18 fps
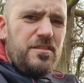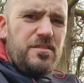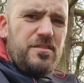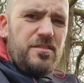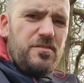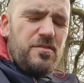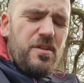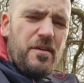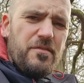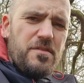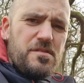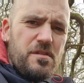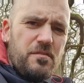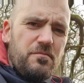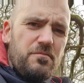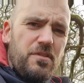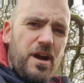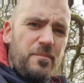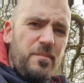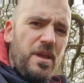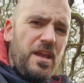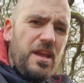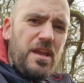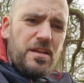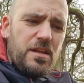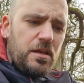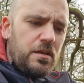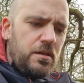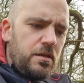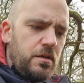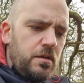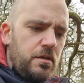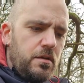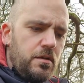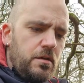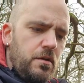you're having to ram it in.
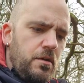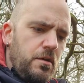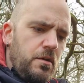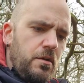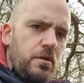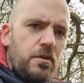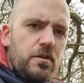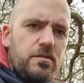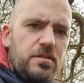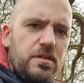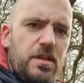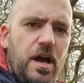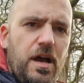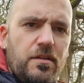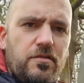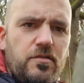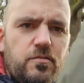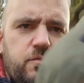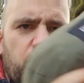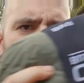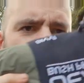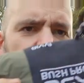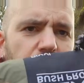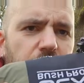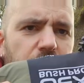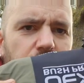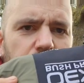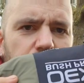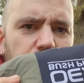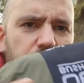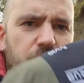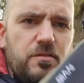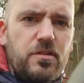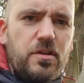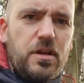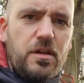See, that just went in.
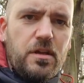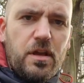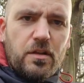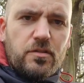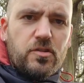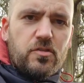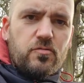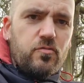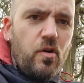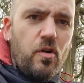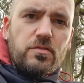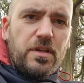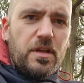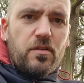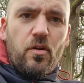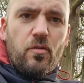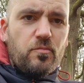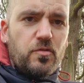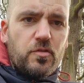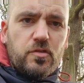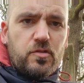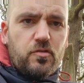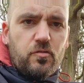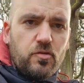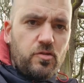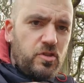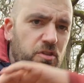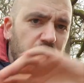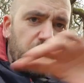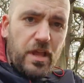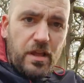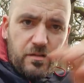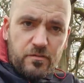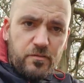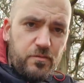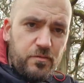I just rolled it up, just scrunched it,